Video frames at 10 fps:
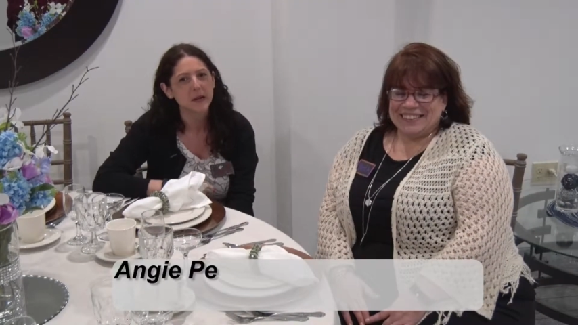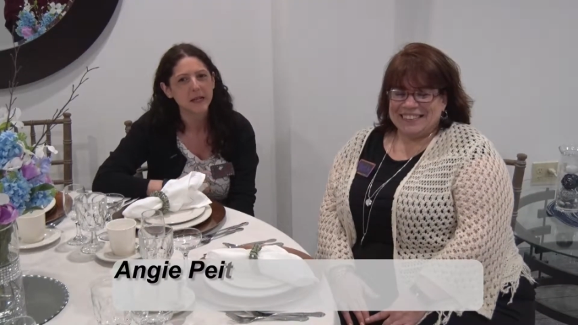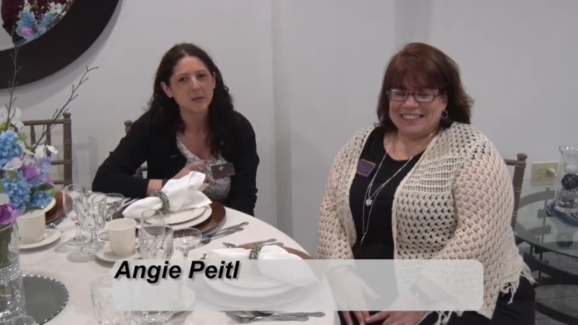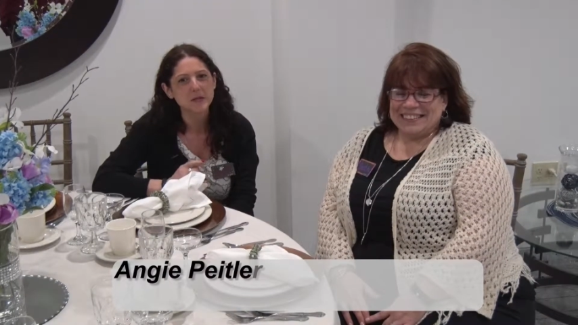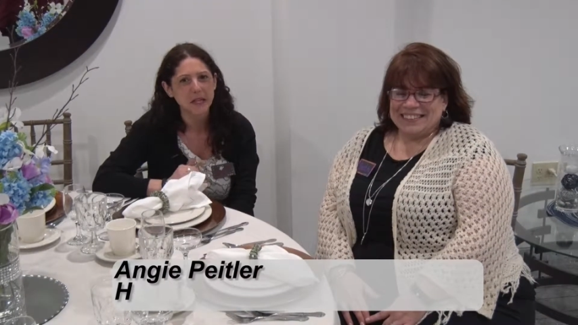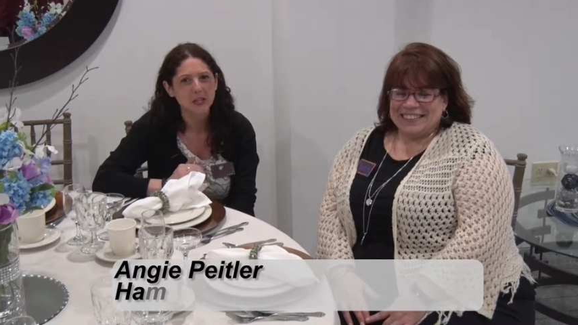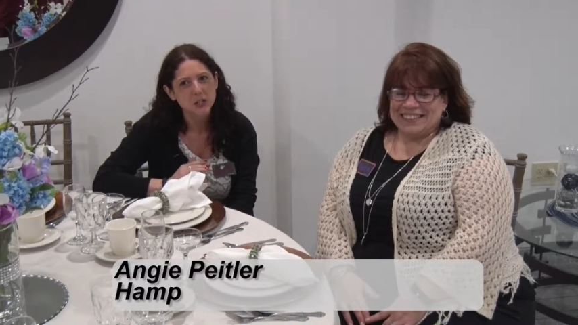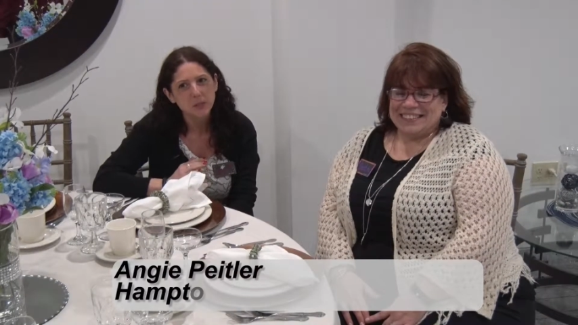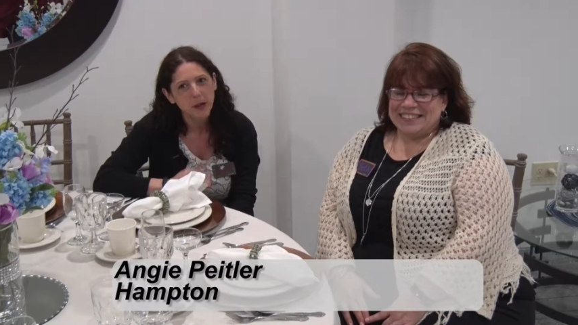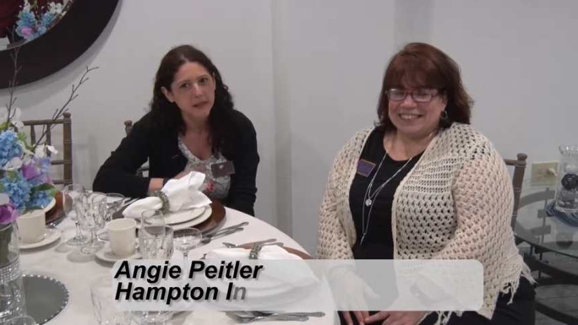Speaker 1: My name is
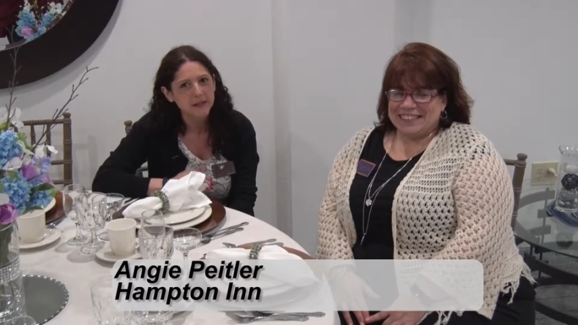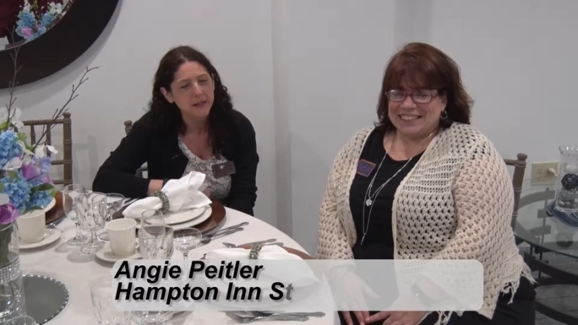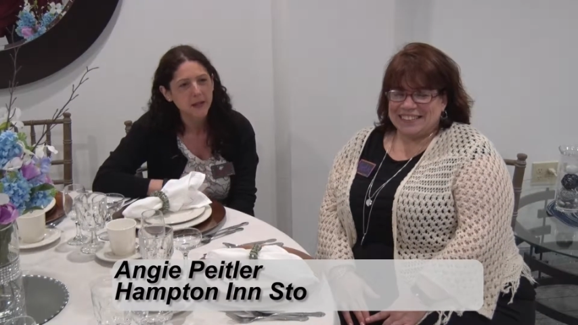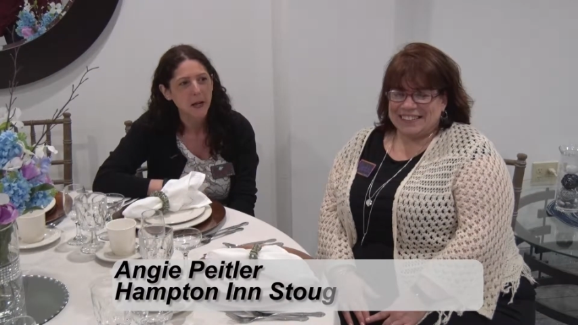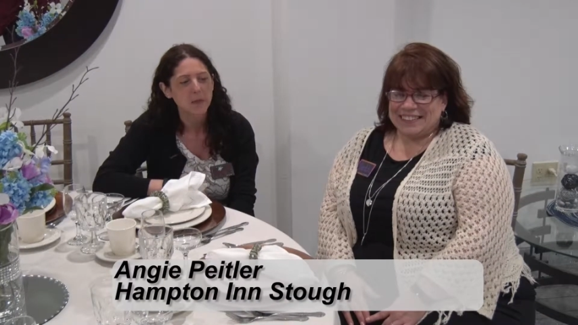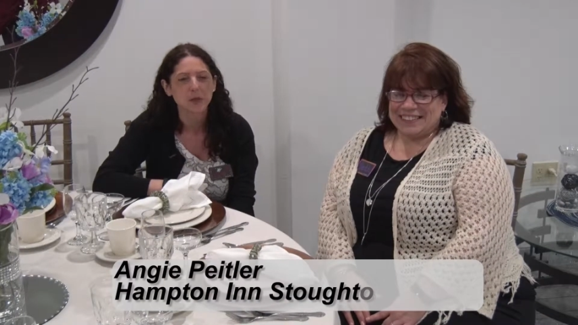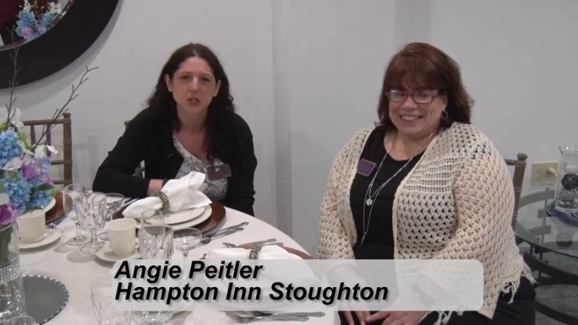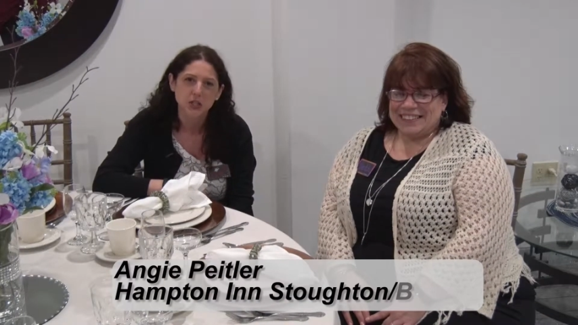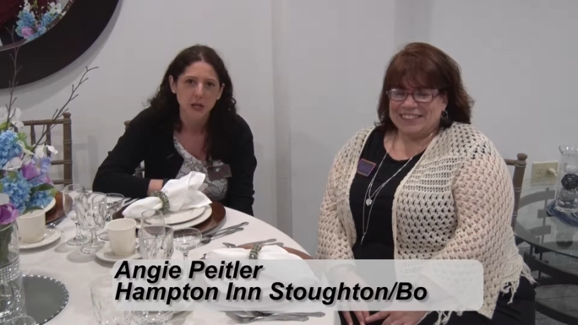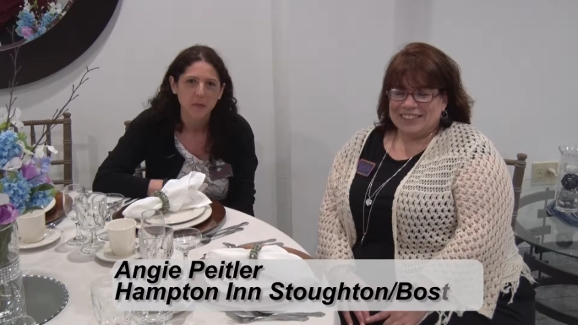Angie Peitler. I'm the
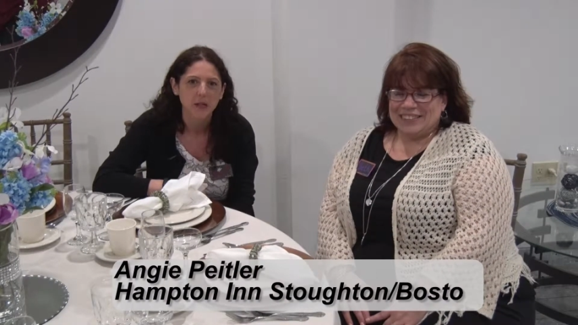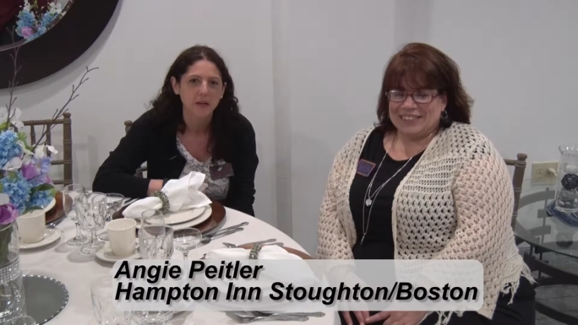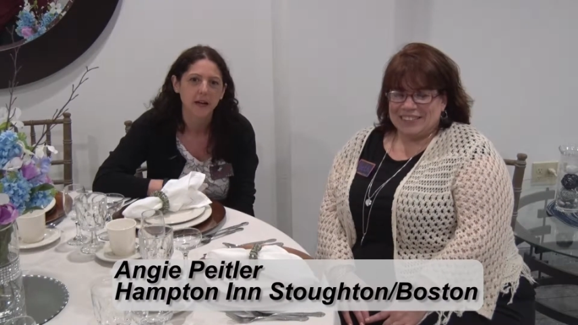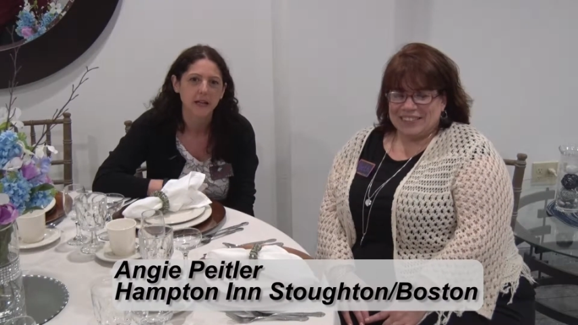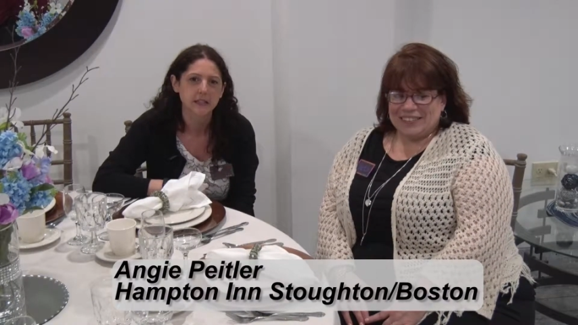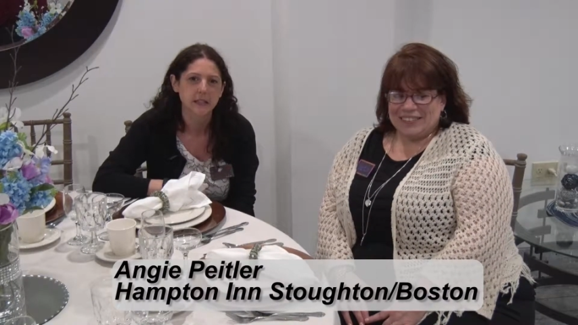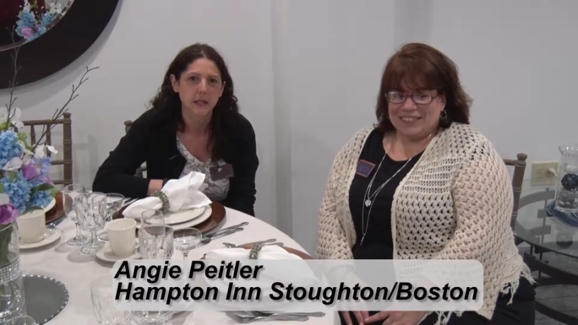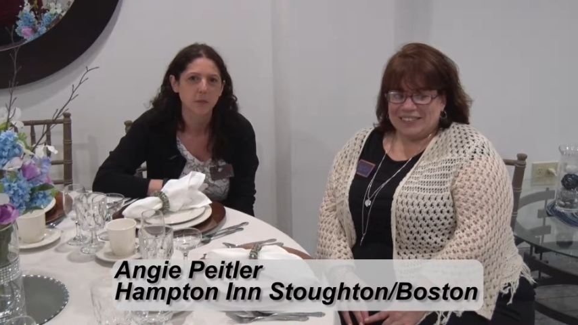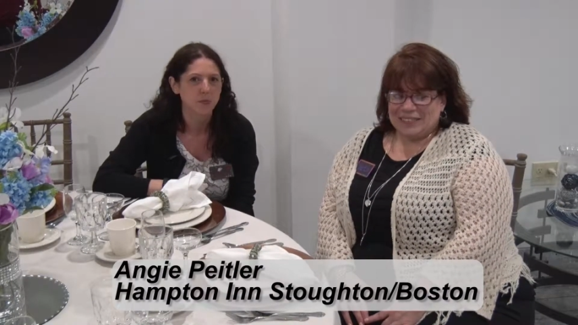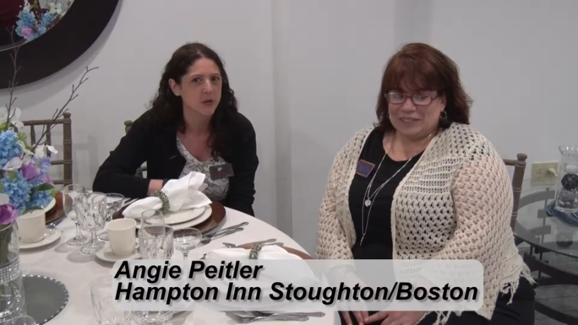GM here at
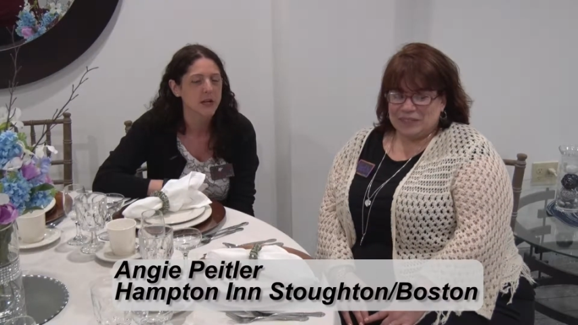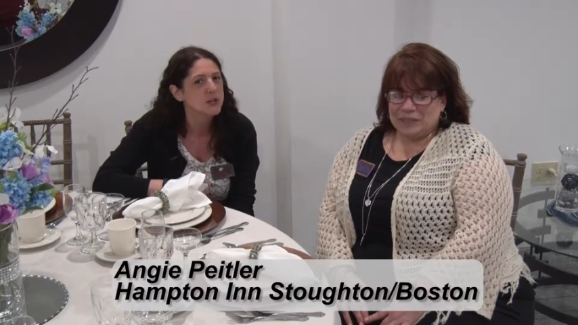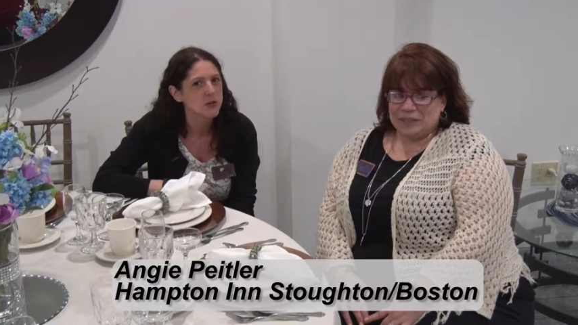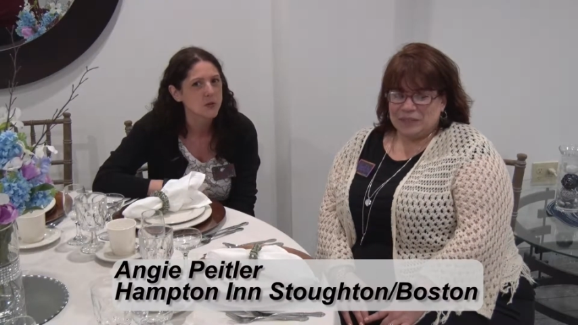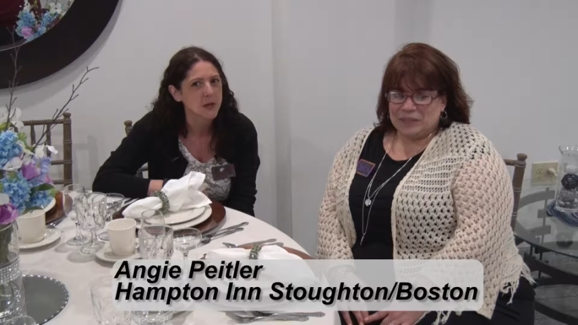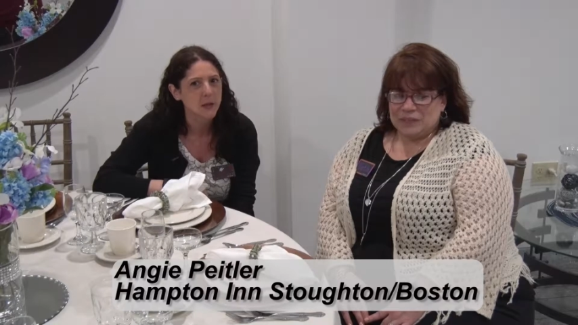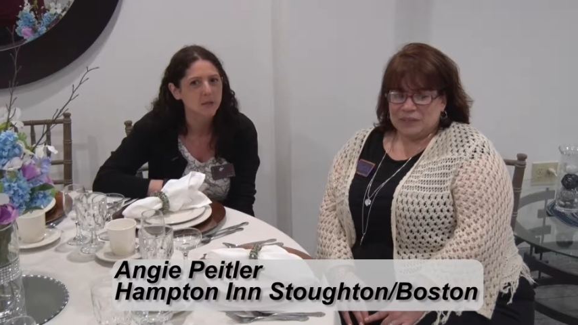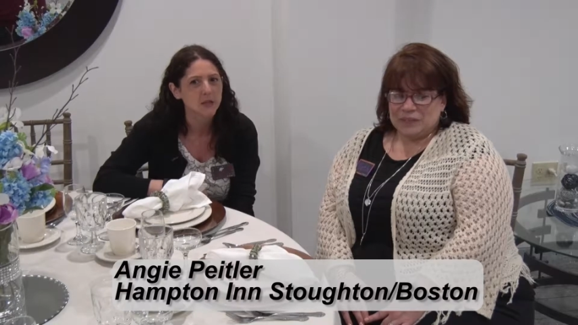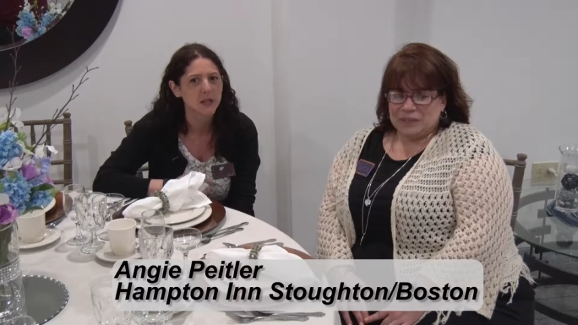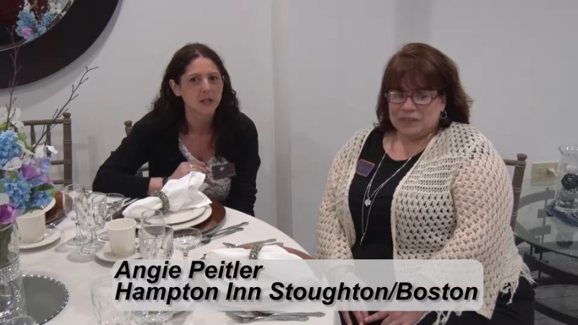the brand new
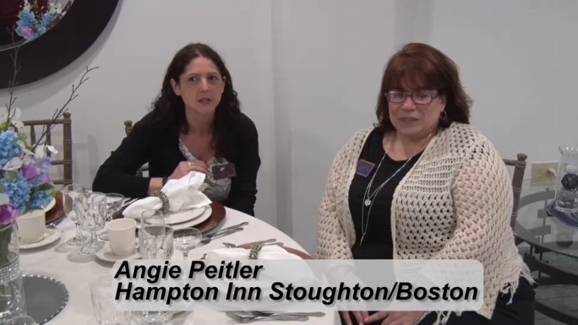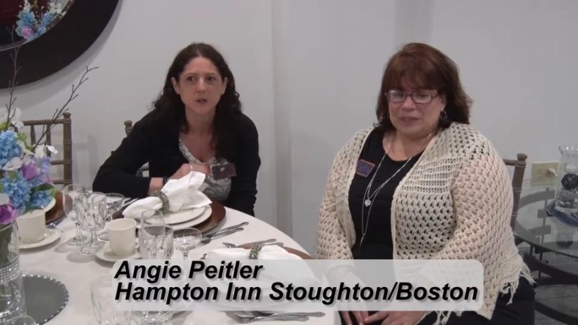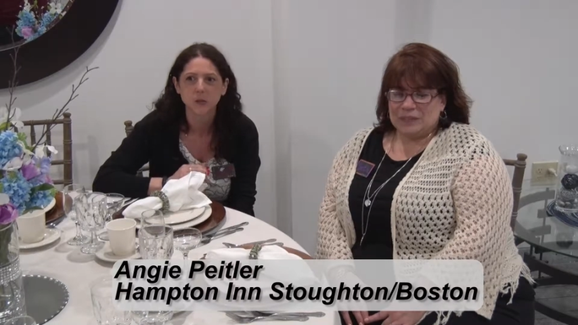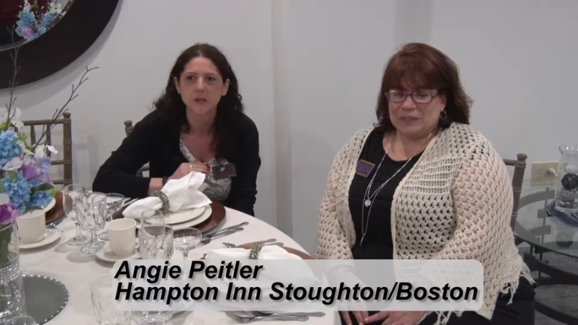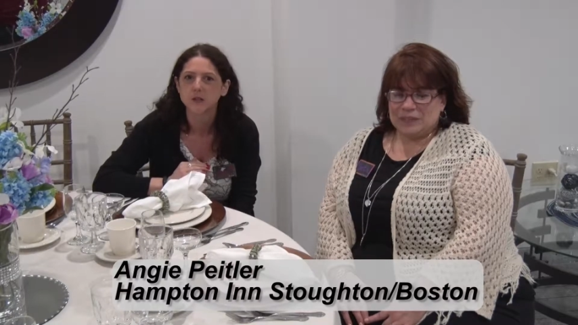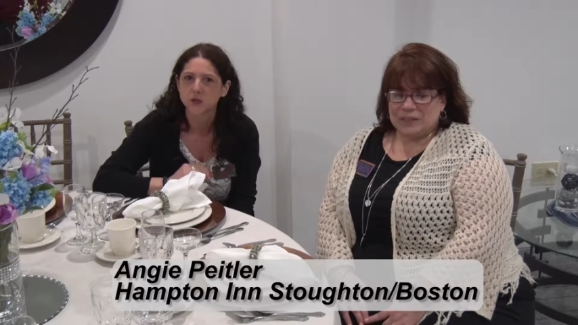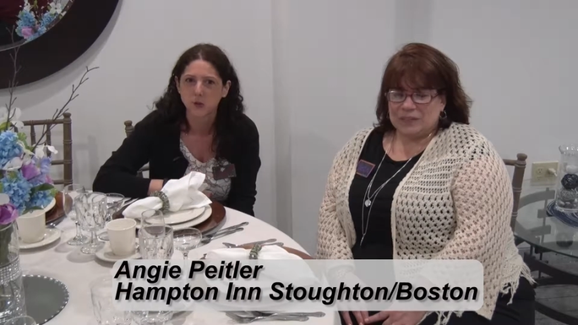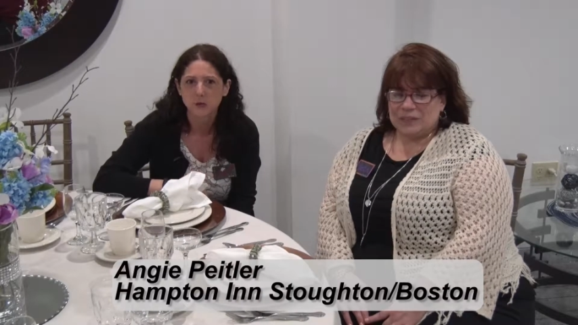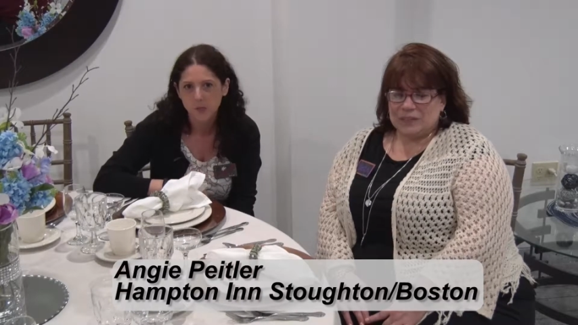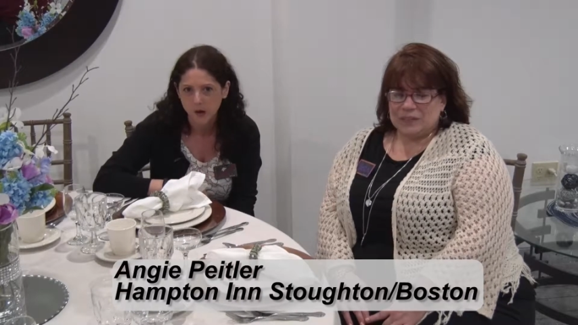Hampton Inn and Suites
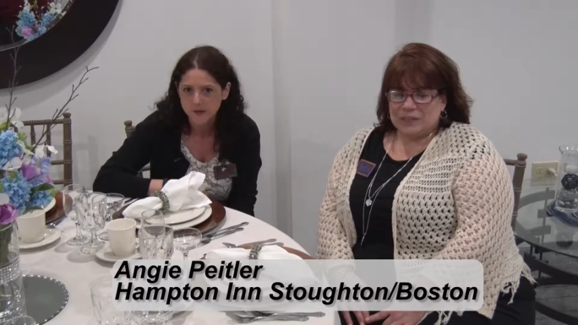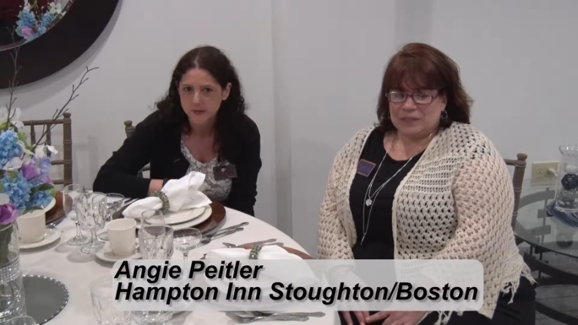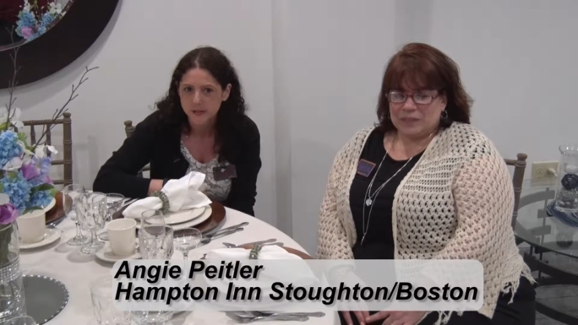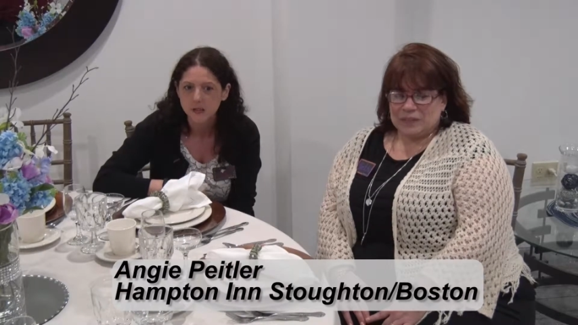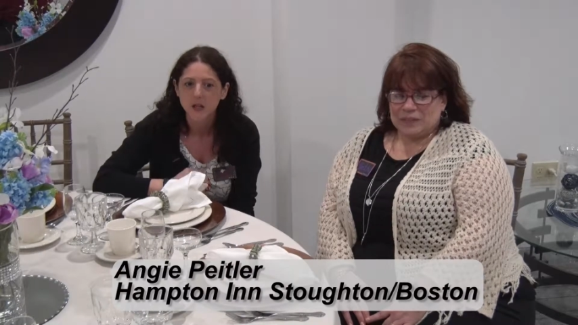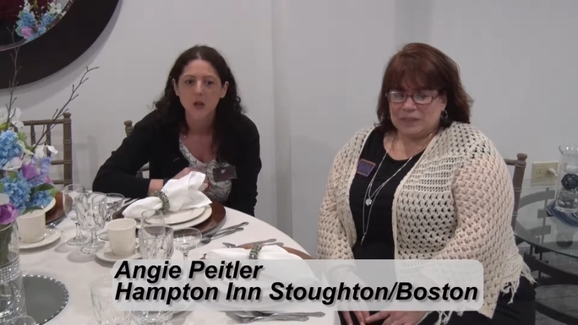Stoughton, Boston.